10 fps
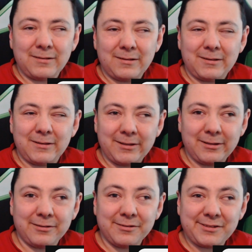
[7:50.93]

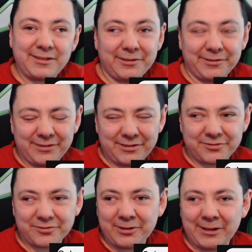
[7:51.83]
kill, steal,
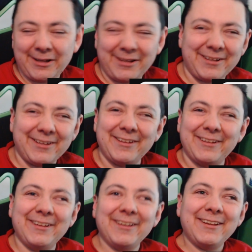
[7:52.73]
destroy,
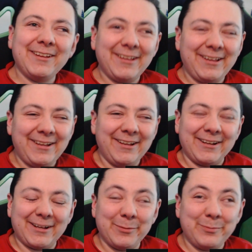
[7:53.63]

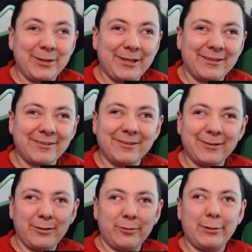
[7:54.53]
compete,
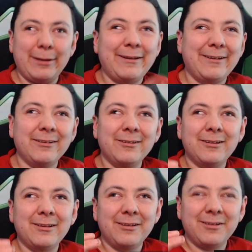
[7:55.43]
win,
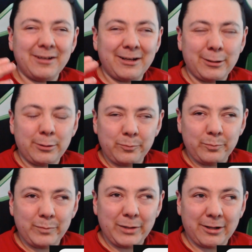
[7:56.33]

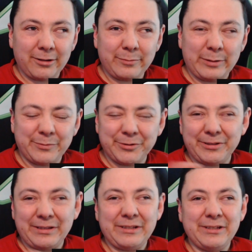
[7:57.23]
beat other
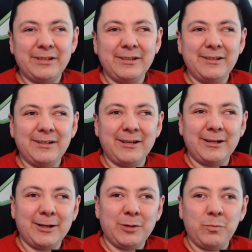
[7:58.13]
people,
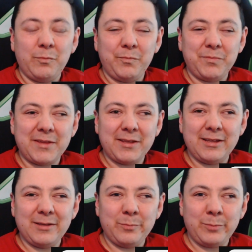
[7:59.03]

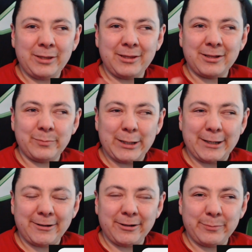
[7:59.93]
be the
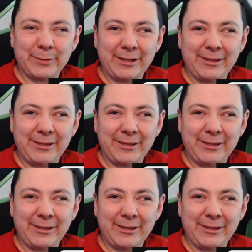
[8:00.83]
competitor, be the